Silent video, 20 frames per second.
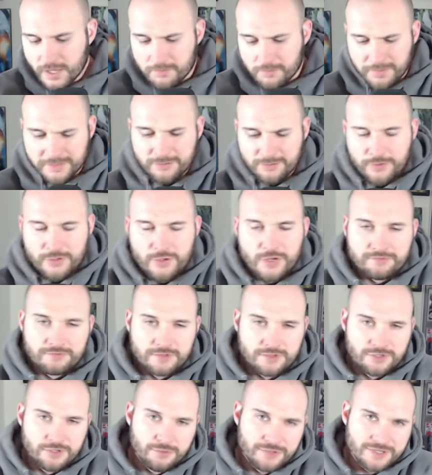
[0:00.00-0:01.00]
But what you have to
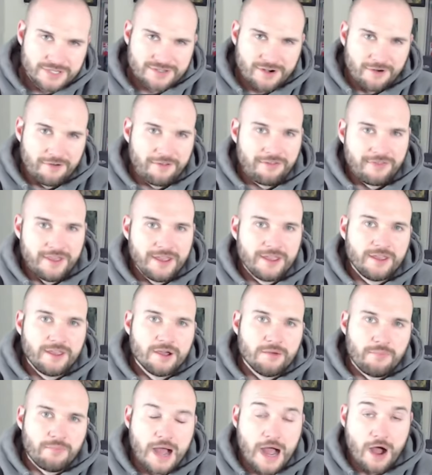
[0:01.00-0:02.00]
do is start thinking
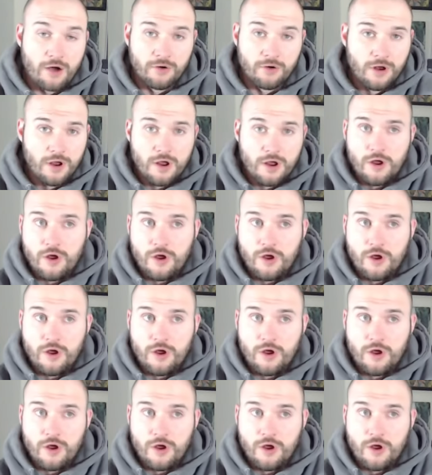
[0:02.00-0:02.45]
about